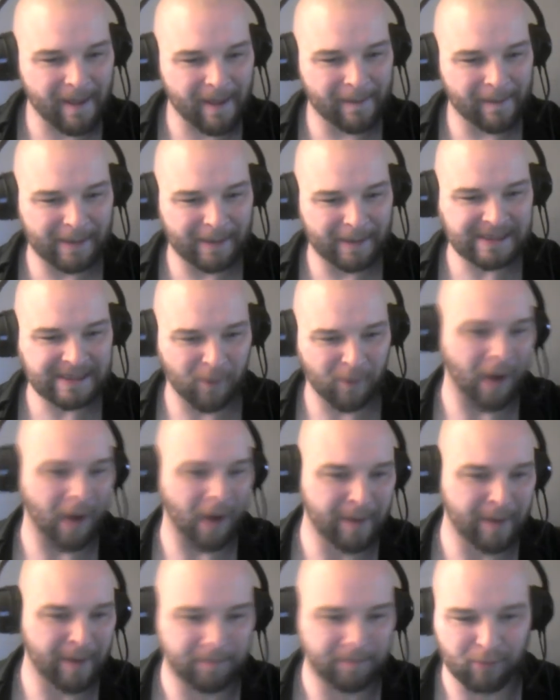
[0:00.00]
And by somewhere
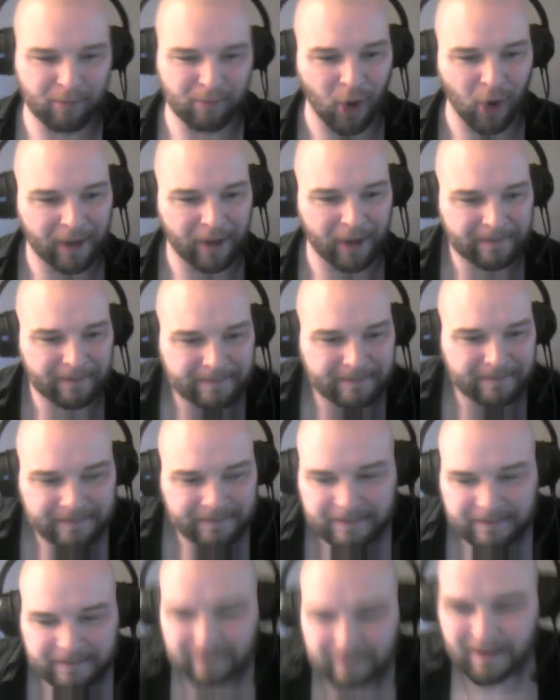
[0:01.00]
I mean Brooklyn.
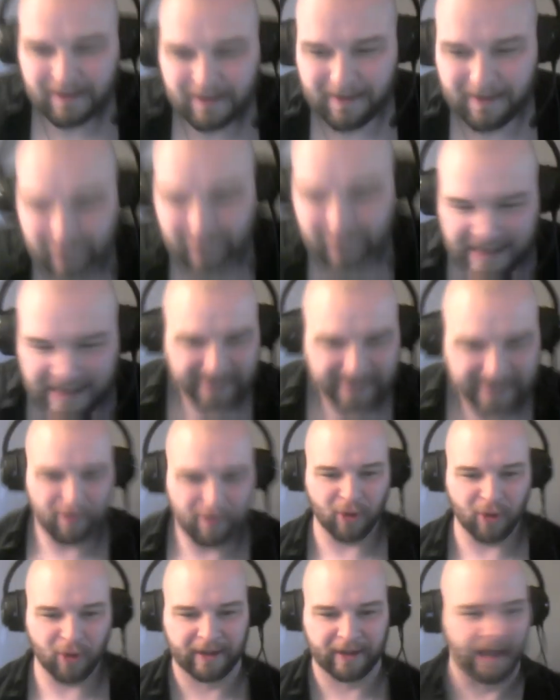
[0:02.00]
He said
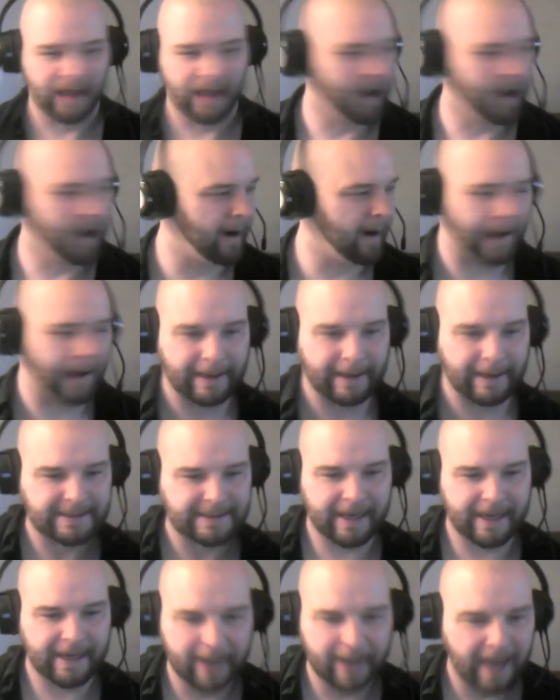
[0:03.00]
Brooklyn, like, alright, I need
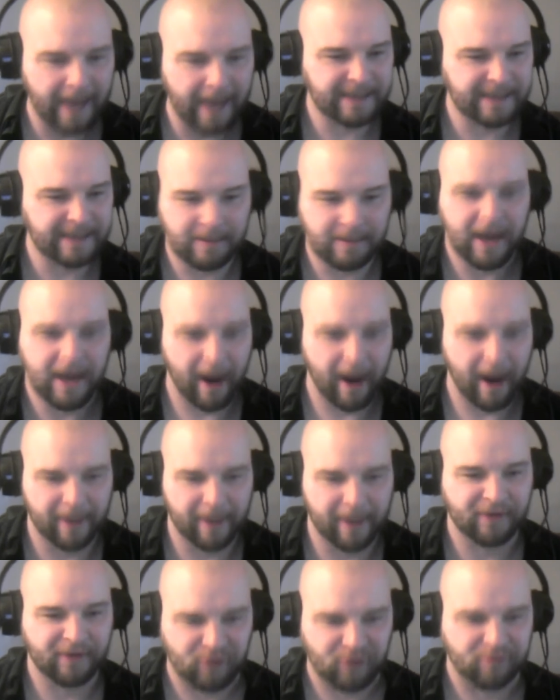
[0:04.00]
10 guys. I'm tired of
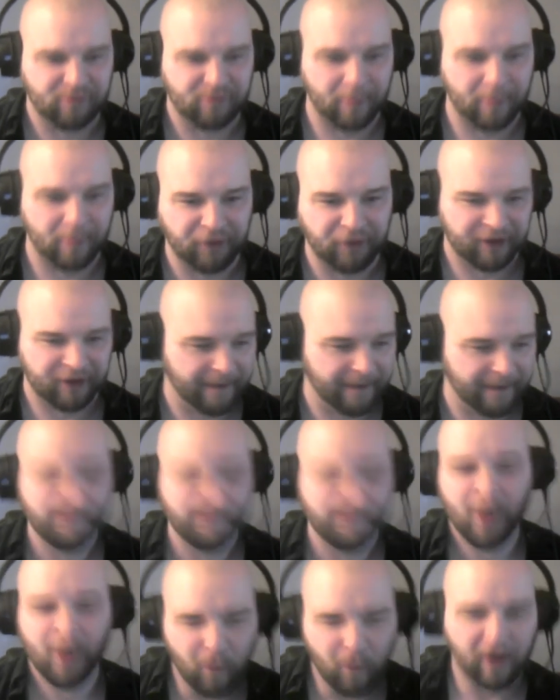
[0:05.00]
this dude's bullshit.
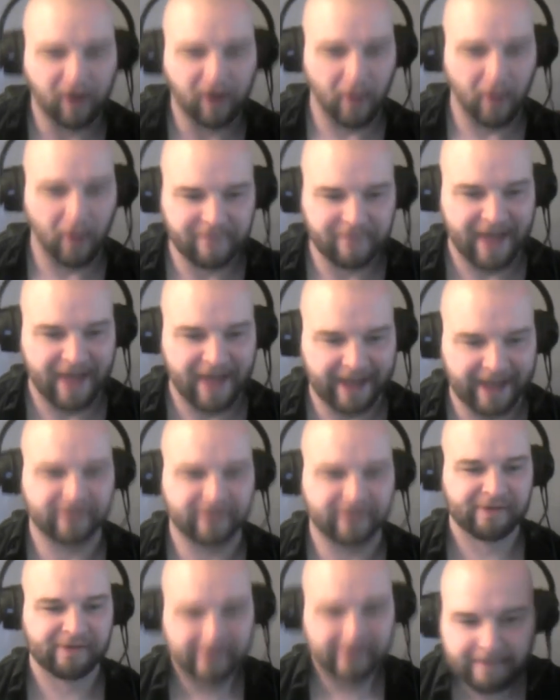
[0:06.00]
We're going to
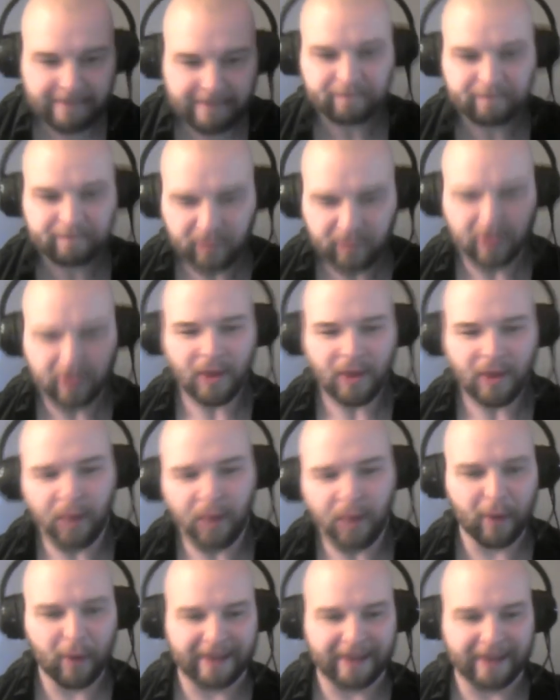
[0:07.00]
Vegas.
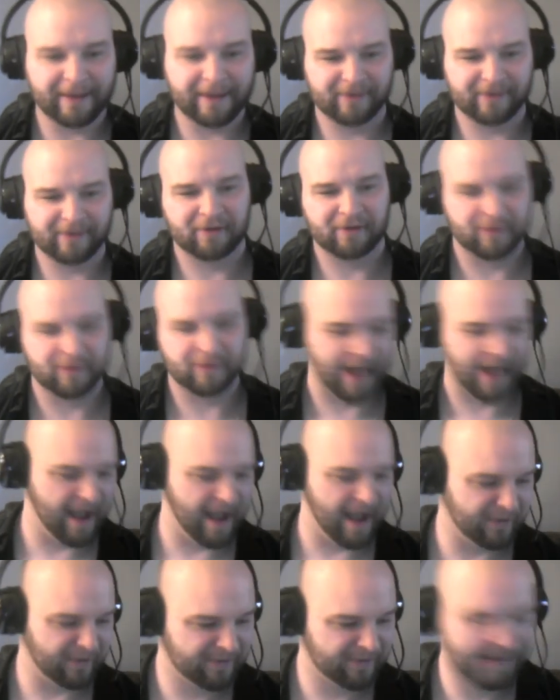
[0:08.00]
We're going to kick this dude's
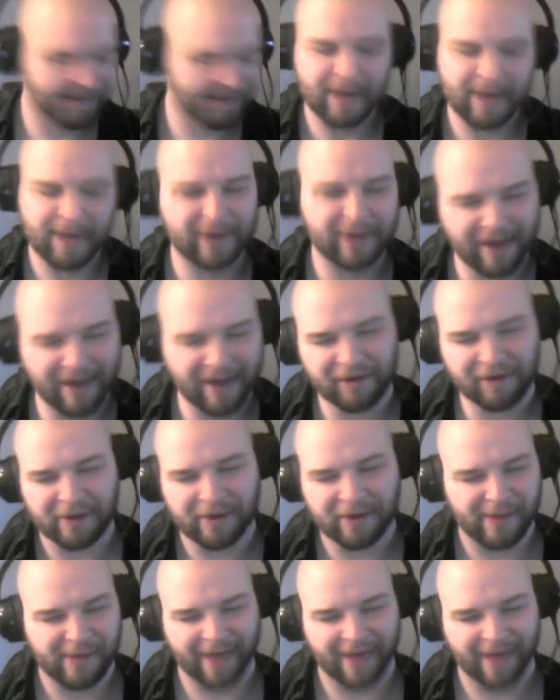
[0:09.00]
ass. He would never
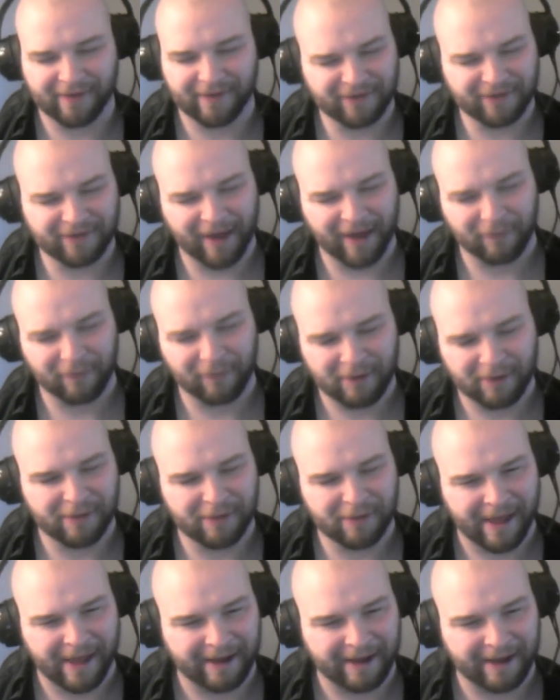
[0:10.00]
do that. That's not a real
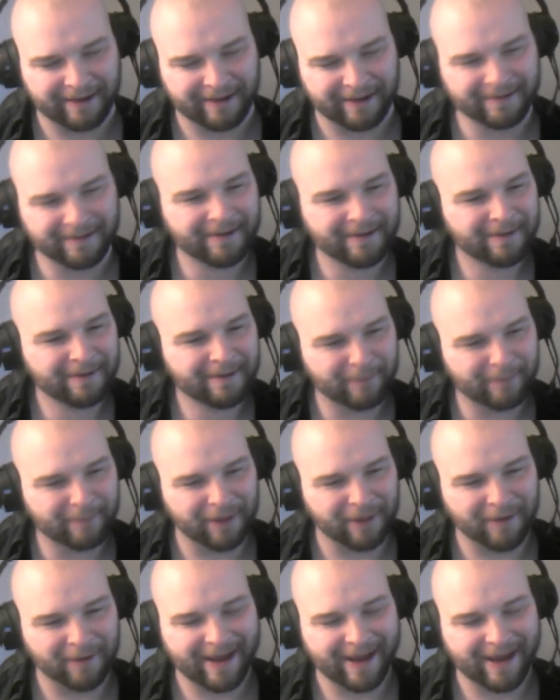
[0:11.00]
thing. By
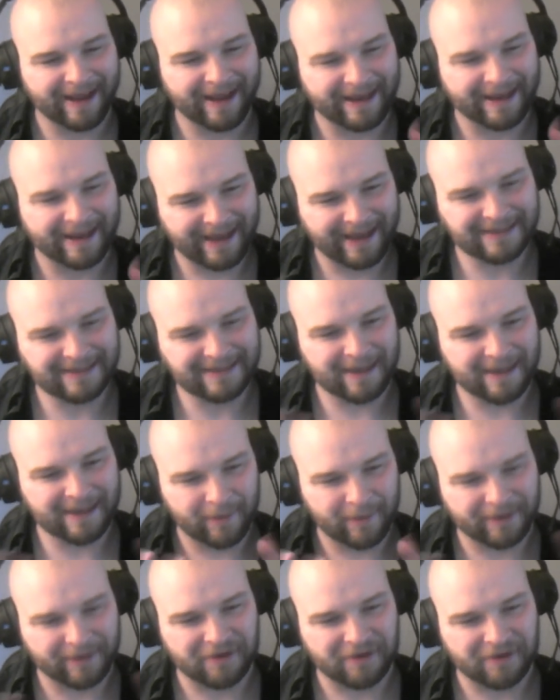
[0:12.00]
the way, in case
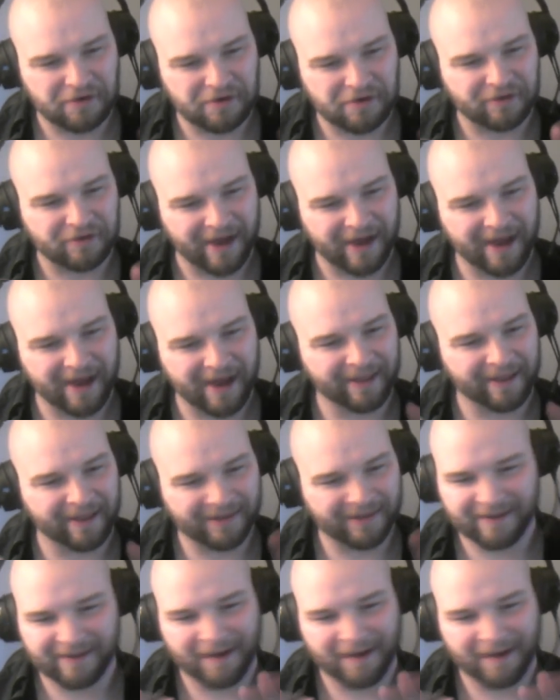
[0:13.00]
anyone doesn't understand,
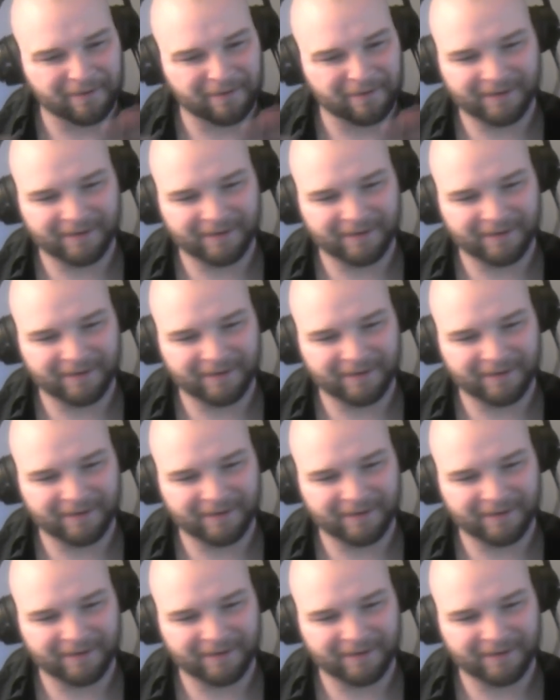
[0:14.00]
that's not